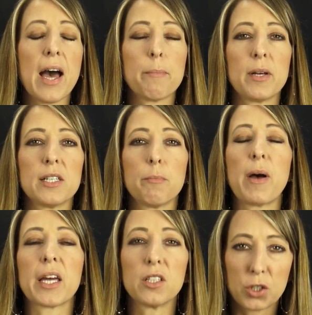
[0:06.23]
happened
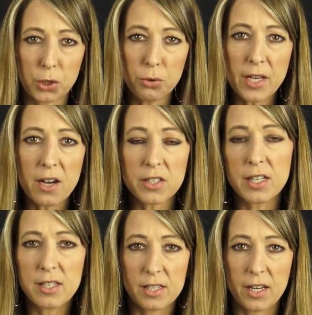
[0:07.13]
back in
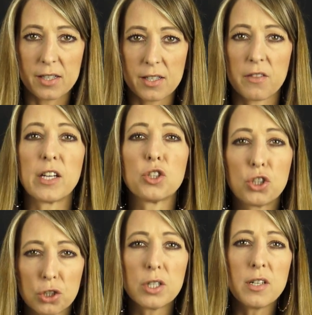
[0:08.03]
2006 that
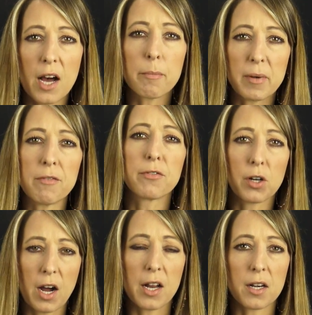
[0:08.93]
should not be
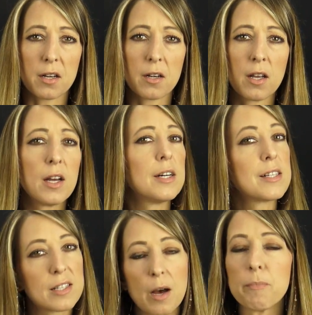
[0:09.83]
forgotten.
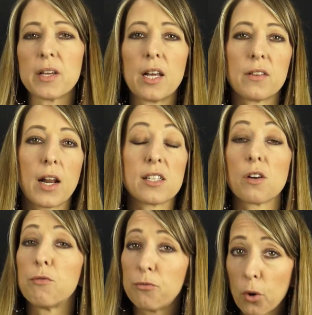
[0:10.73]
Something that is
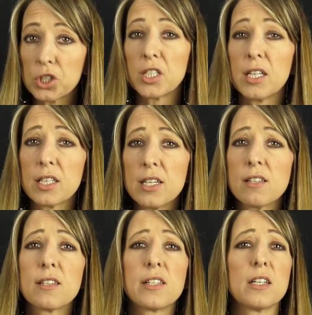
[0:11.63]
unfortunately
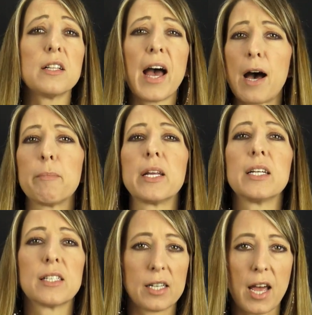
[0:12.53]
still
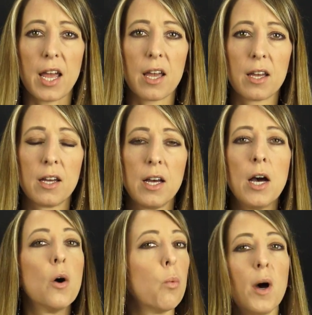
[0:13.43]
happening today.
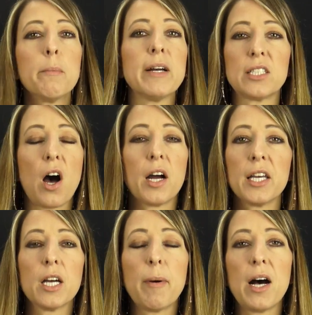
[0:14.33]
What am I
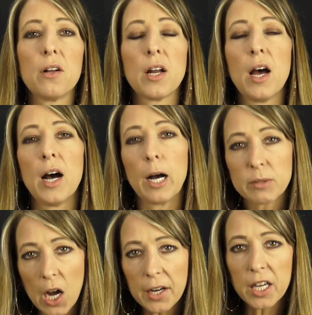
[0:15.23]
talking about? I'm
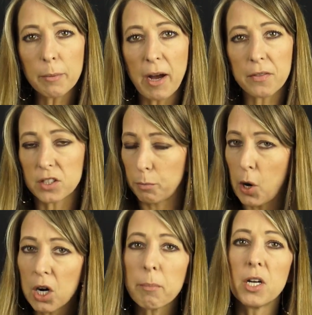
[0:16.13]
talking about the
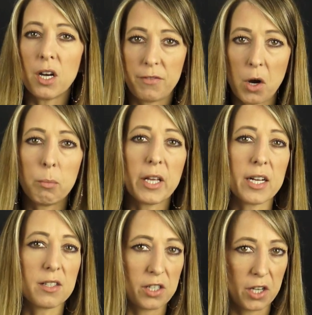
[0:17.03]
Department of
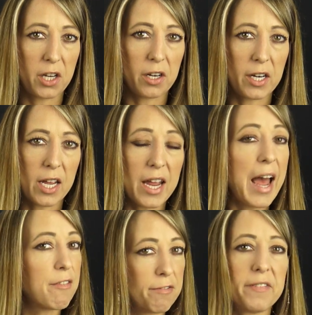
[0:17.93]
Homeland Security
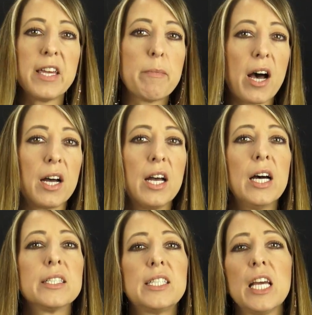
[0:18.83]
and FEMA
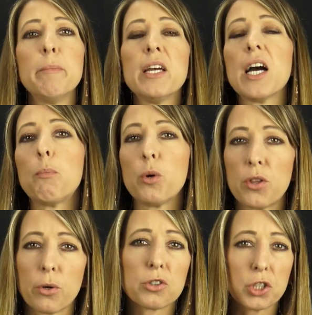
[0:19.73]
teaming up
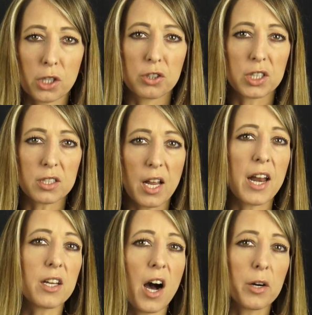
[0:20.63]
with your churches
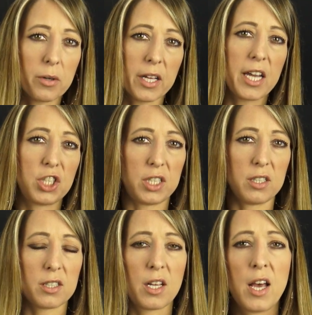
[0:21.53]
and
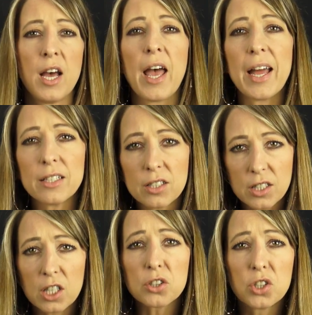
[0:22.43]
congregations. And
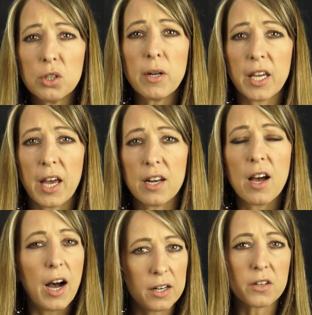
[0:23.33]
they're doing it
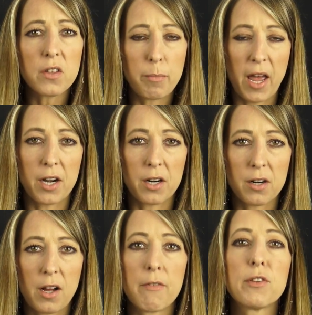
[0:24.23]
under the
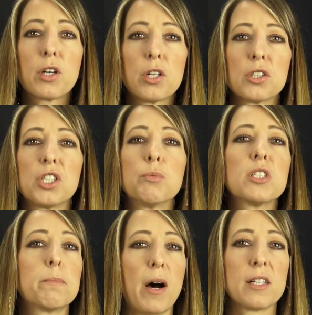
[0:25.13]
banner of the clergy
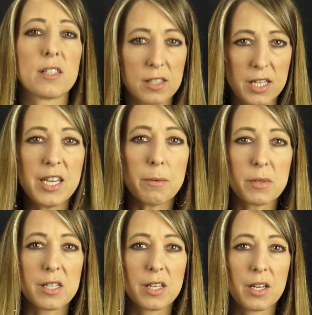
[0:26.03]
response
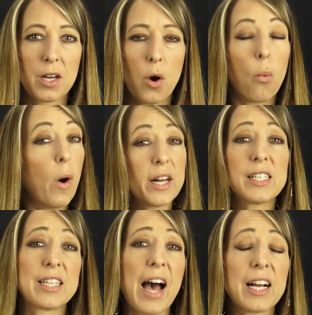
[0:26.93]
teams. What
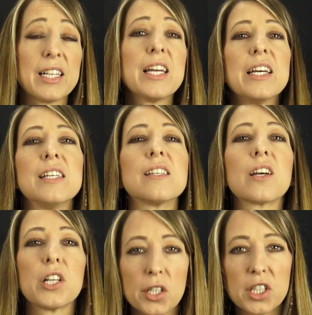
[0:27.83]
exactly is a
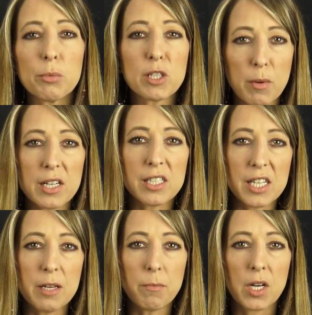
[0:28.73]
clergy response
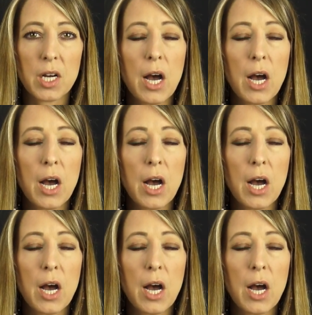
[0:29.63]
team?